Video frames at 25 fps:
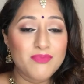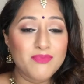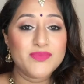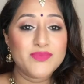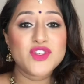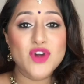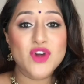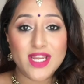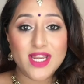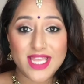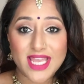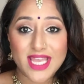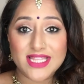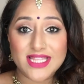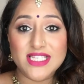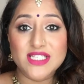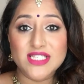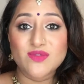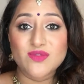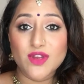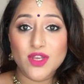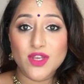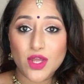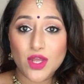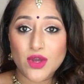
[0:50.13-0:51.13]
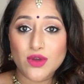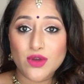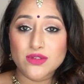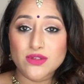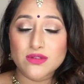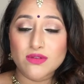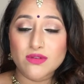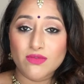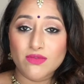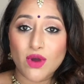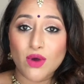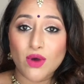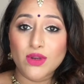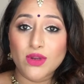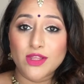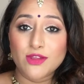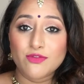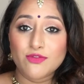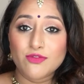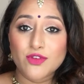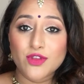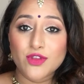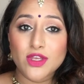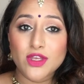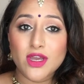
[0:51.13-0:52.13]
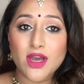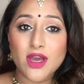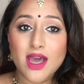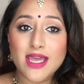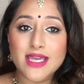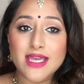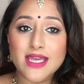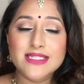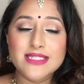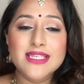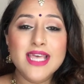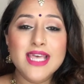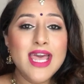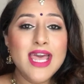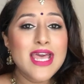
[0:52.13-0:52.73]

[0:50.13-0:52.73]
try and get these videos rolling for you guys.